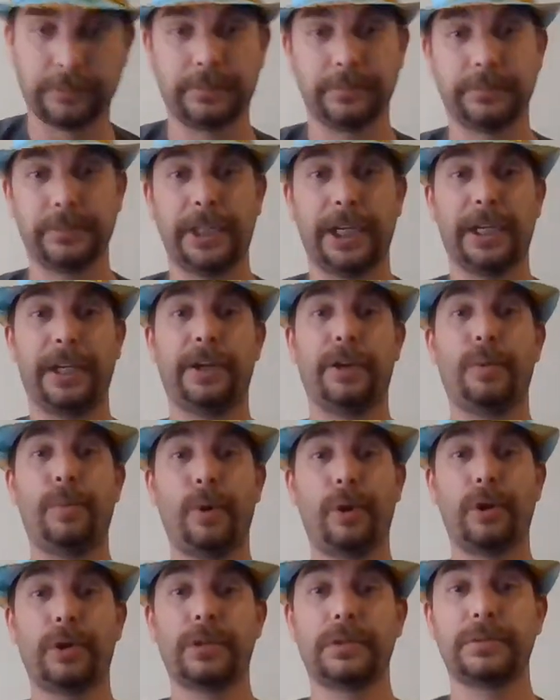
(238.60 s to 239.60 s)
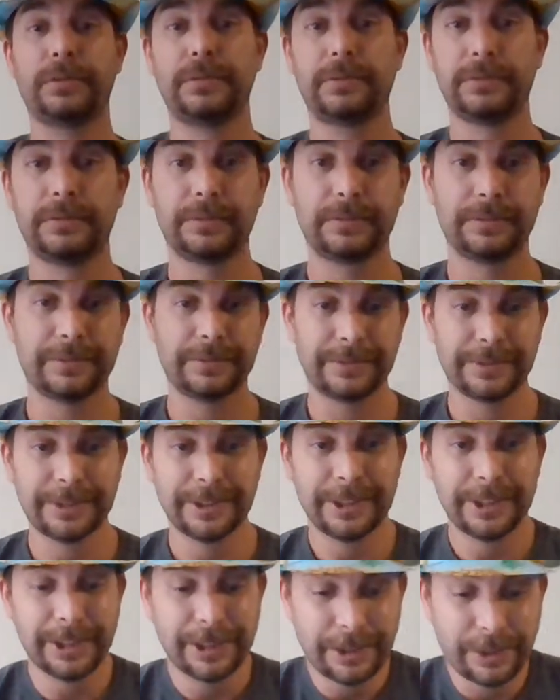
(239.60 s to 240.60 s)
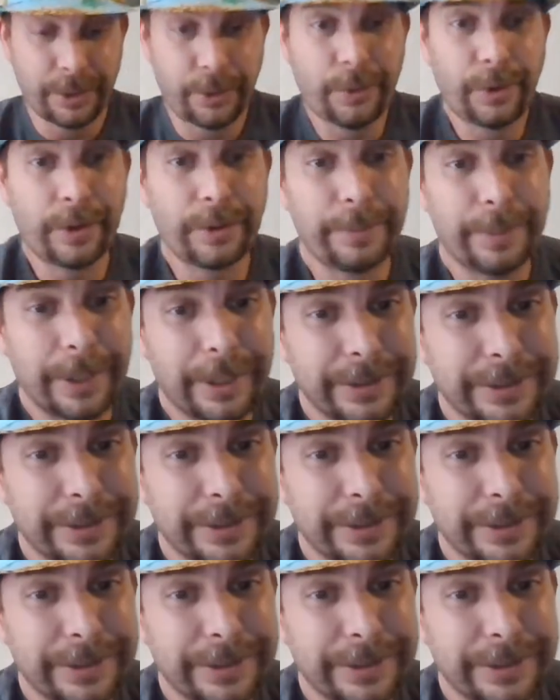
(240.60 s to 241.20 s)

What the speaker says: no more. Don't worry about